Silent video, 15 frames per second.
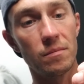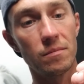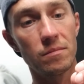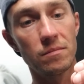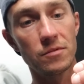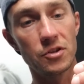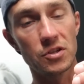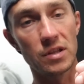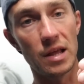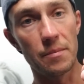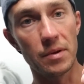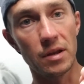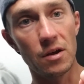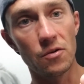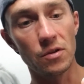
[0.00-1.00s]
just let me
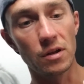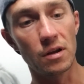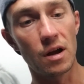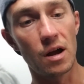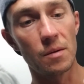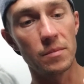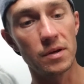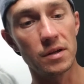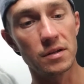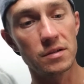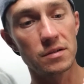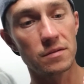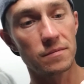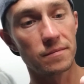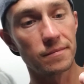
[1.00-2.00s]
know in the comments.
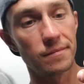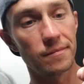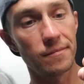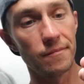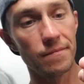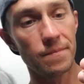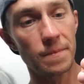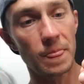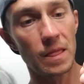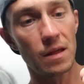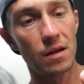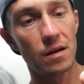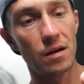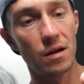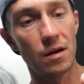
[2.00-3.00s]

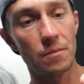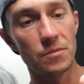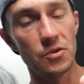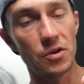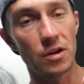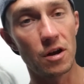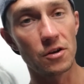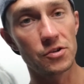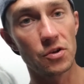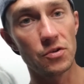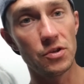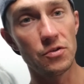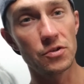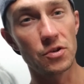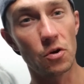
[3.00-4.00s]
You can also
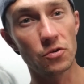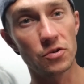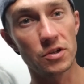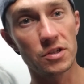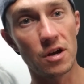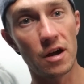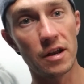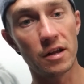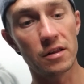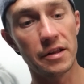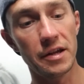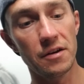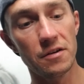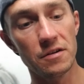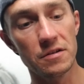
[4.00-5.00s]
use ultrasonic
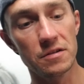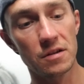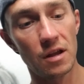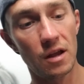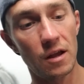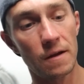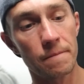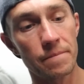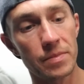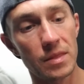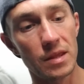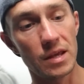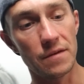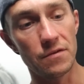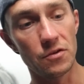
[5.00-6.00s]
cleaners.
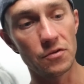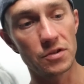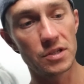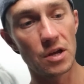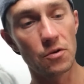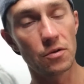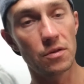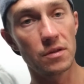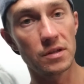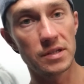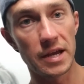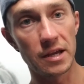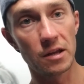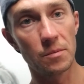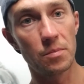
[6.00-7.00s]
If you
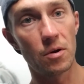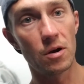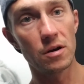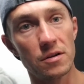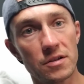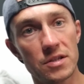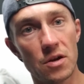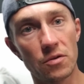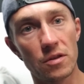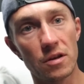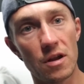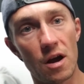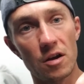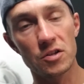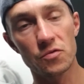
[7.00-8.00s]
take it apart and soak the
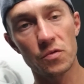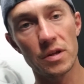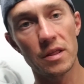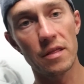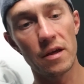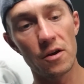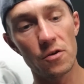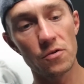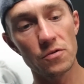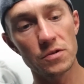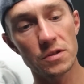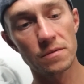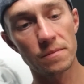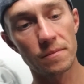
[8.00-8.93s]
nozzle in those,